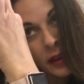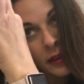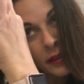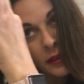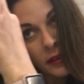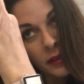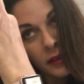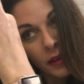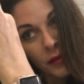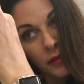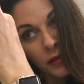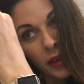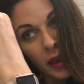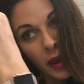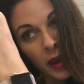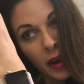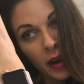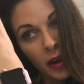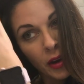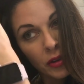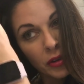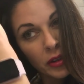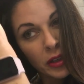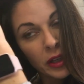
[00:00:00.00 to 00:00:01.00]
ends of the
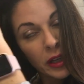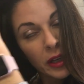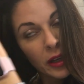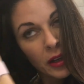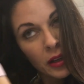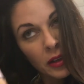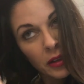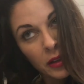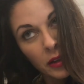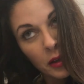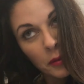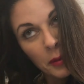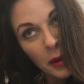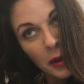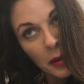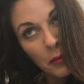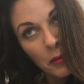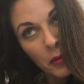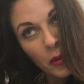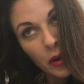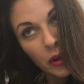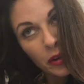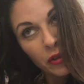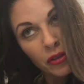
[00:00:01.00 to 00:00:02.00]
hair looking a little bit
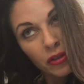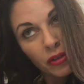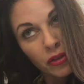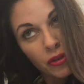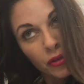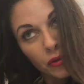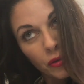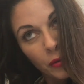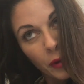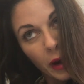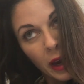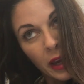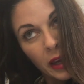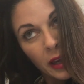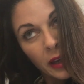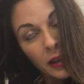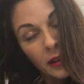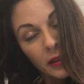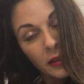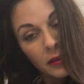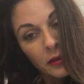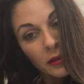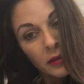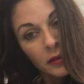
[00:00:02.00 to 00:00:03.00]
more
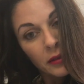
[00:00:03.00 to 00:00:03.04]
straight.